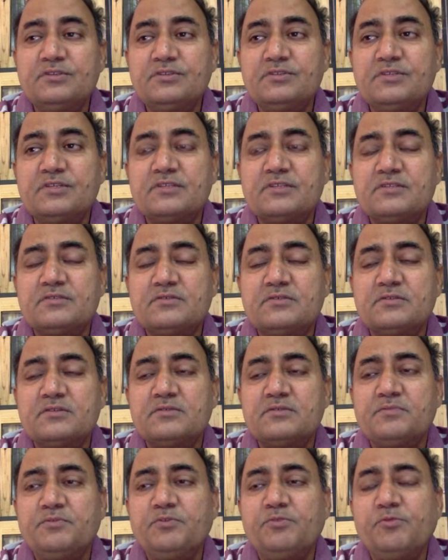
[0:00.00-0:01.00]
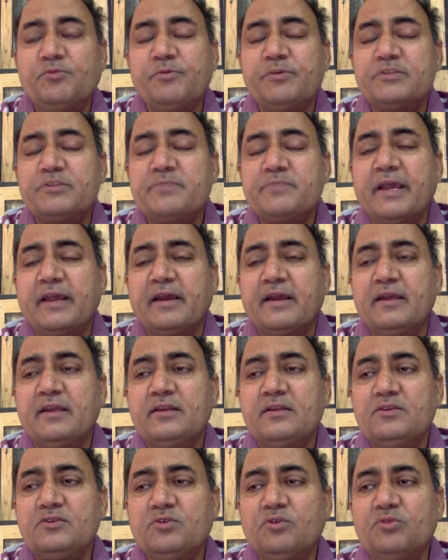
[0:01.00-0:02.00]
just a few moments back I
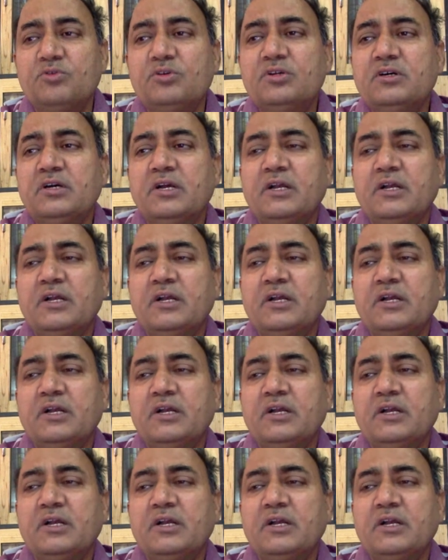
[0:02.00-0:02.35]
told